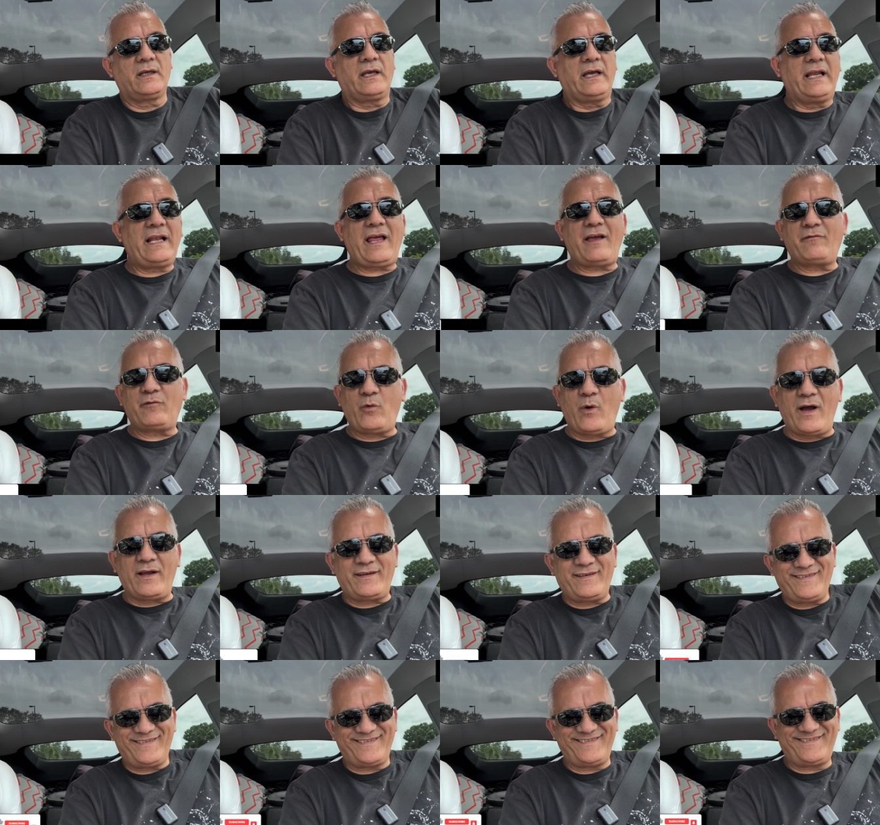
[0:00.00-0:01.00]
Hello
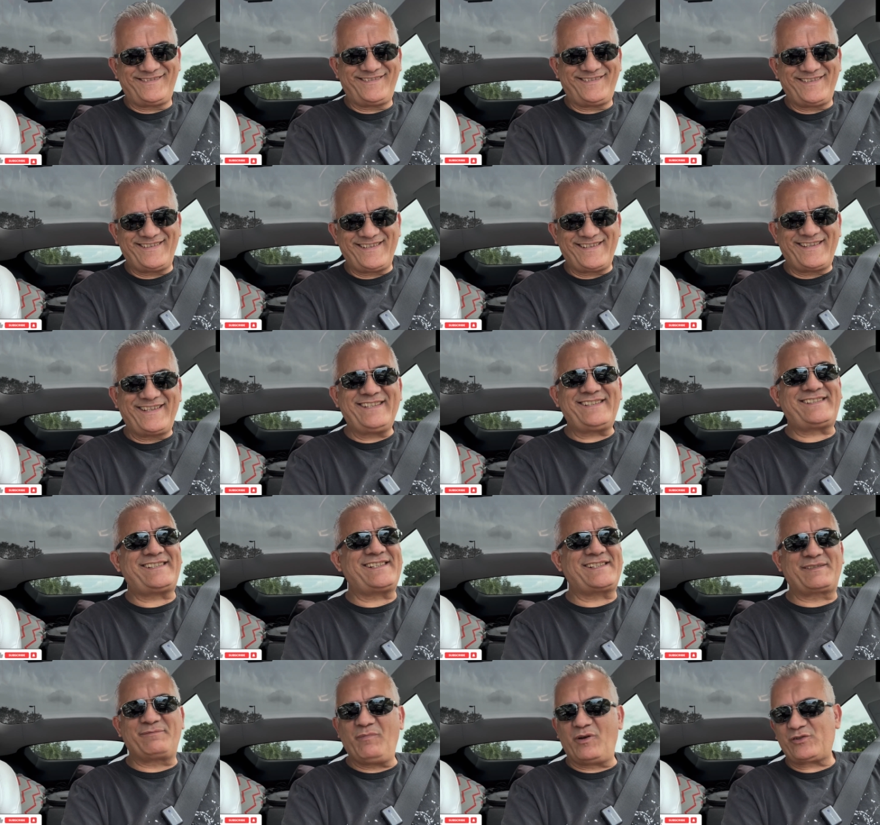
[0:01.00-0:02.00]
everyone, this
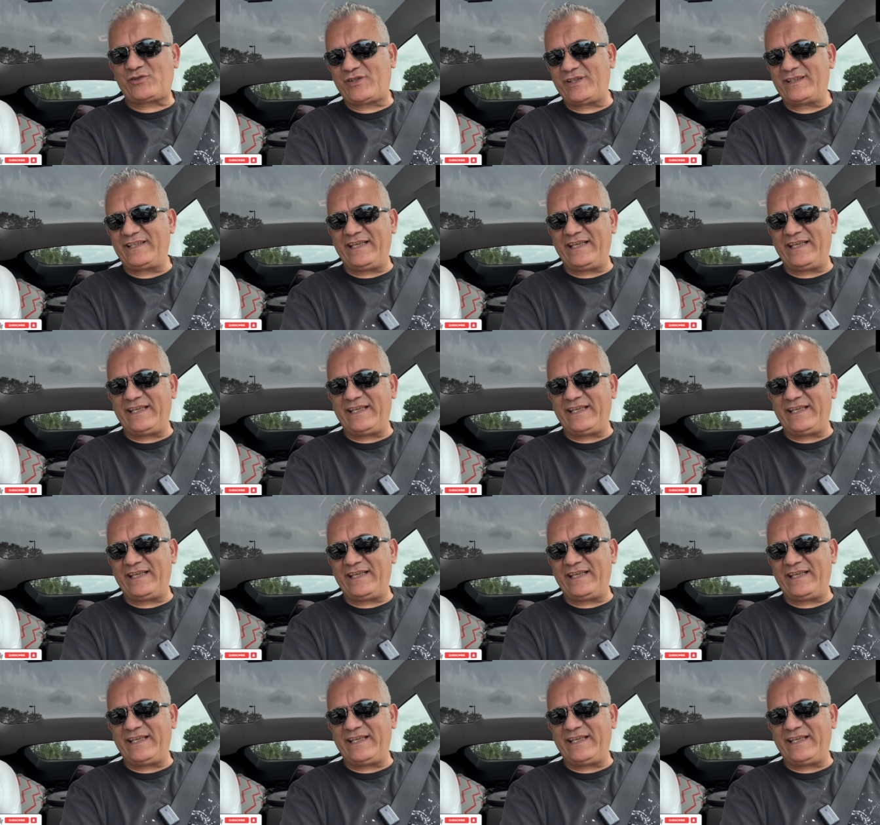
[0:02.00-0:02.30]
is Moshe,